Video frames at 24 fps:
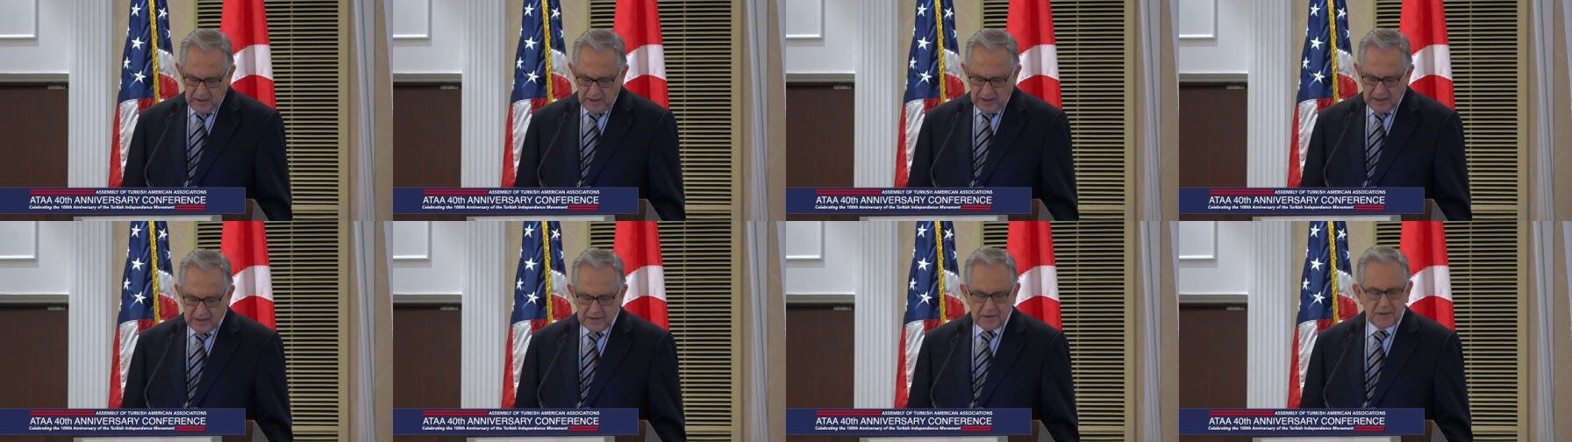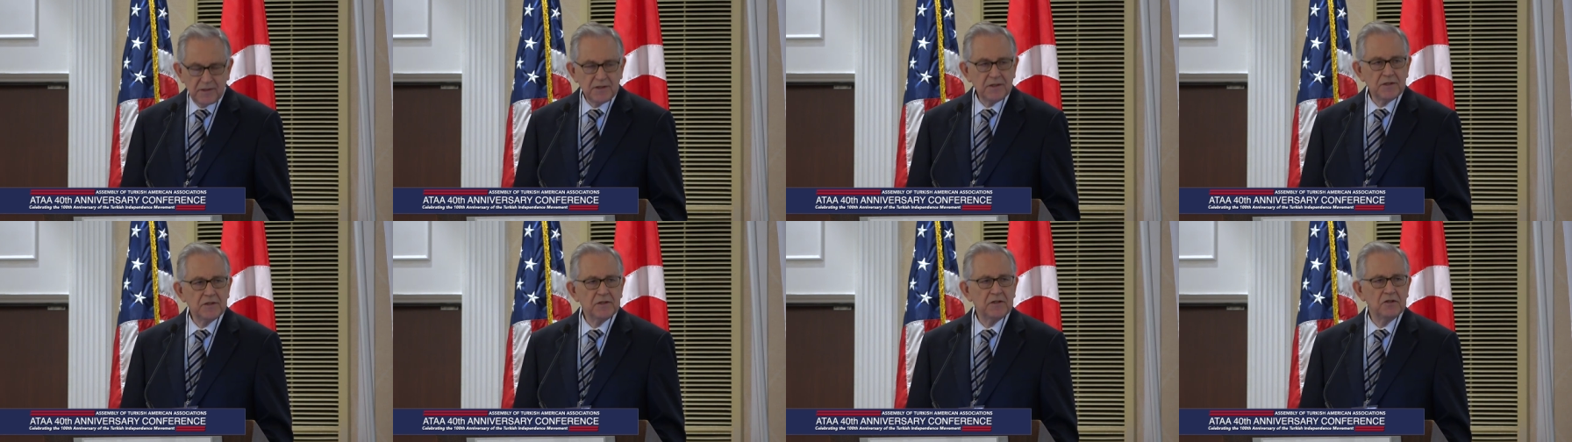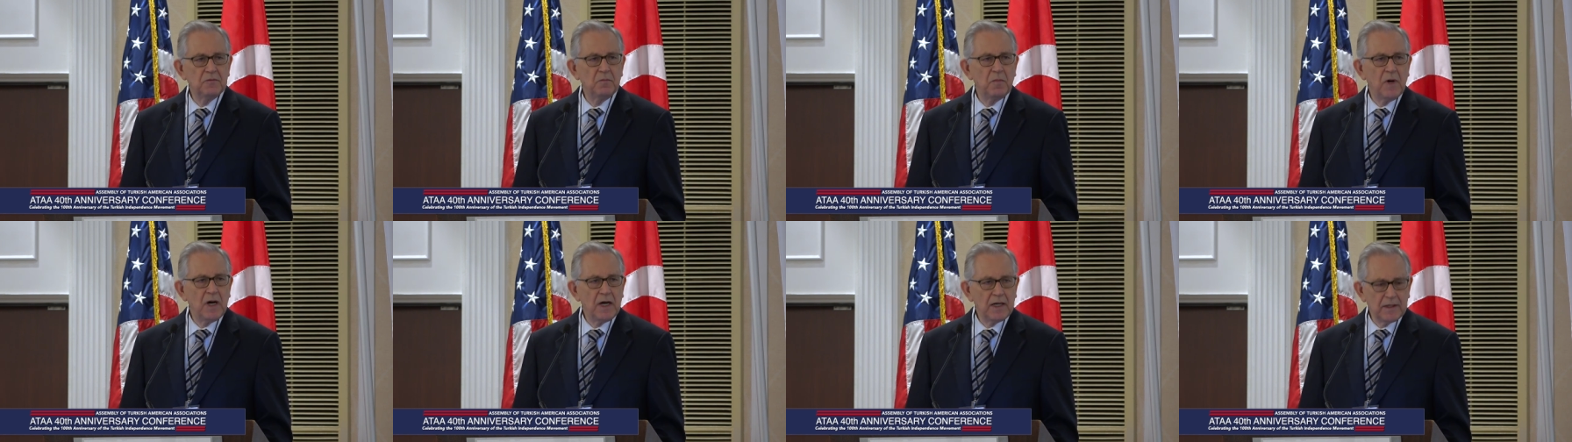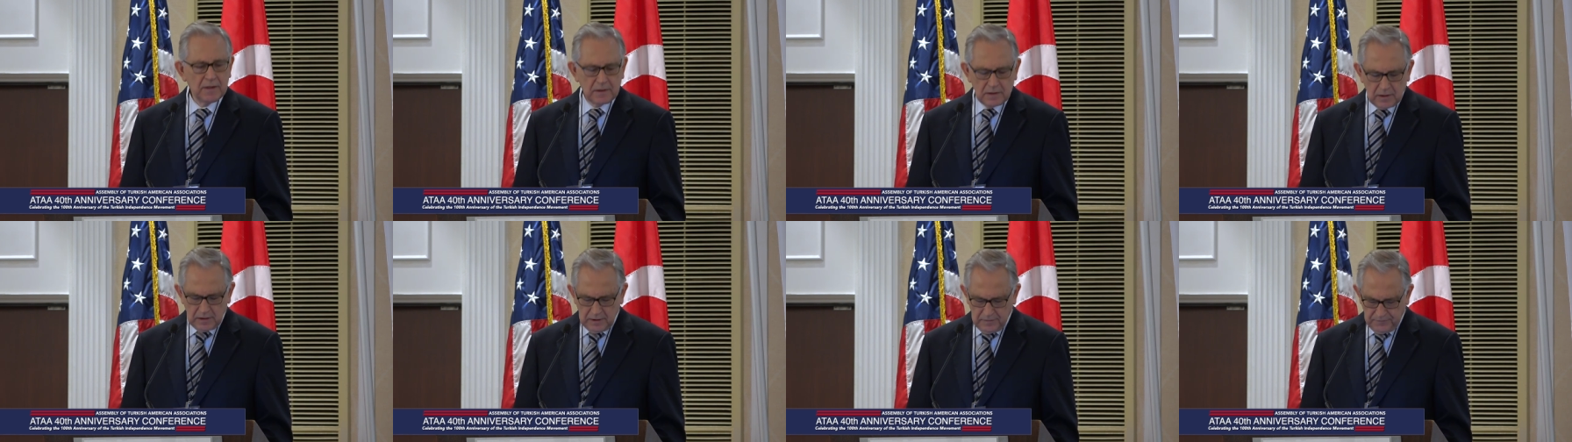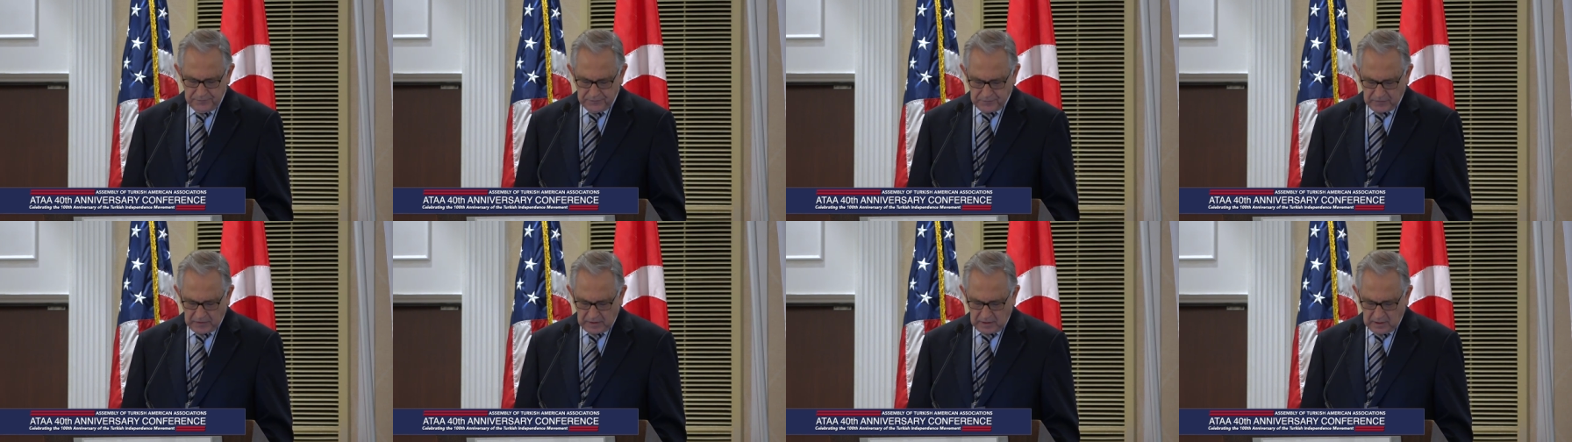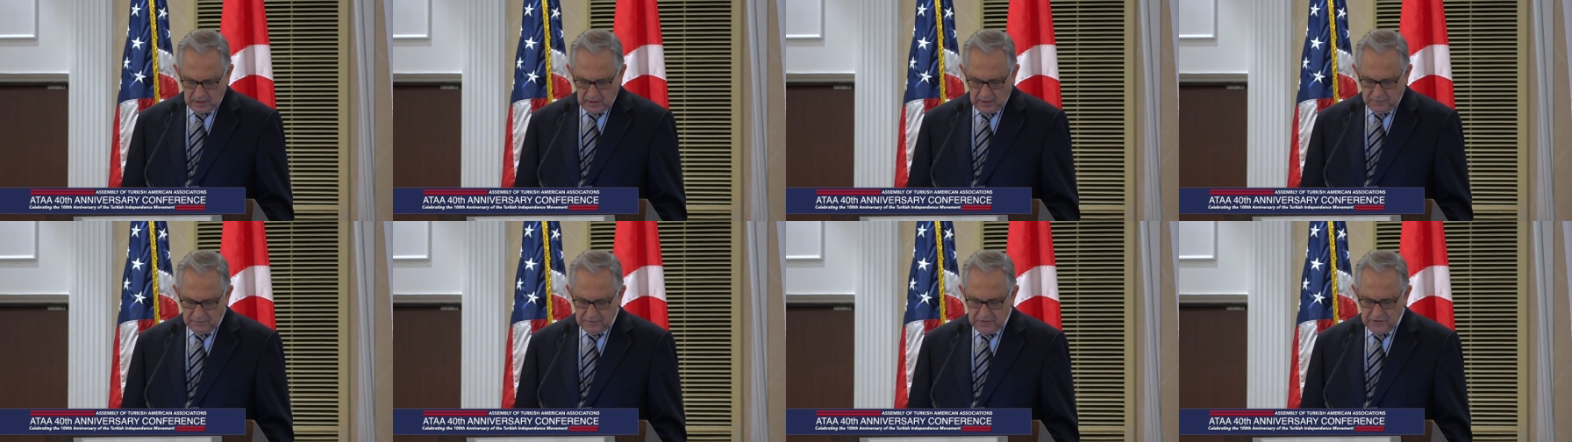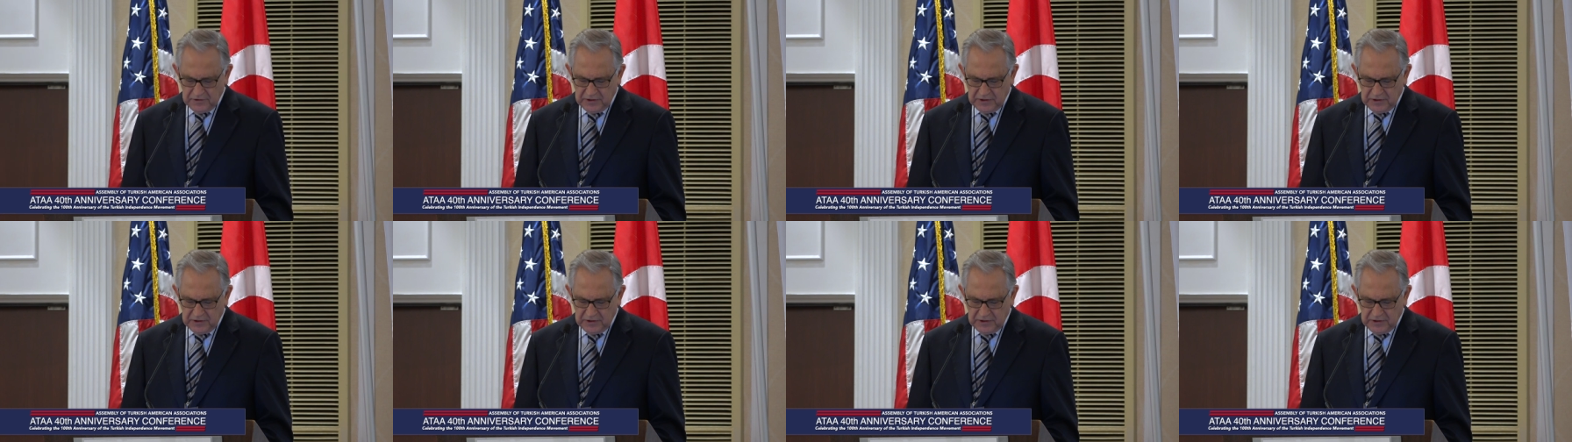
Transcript: and this is the model we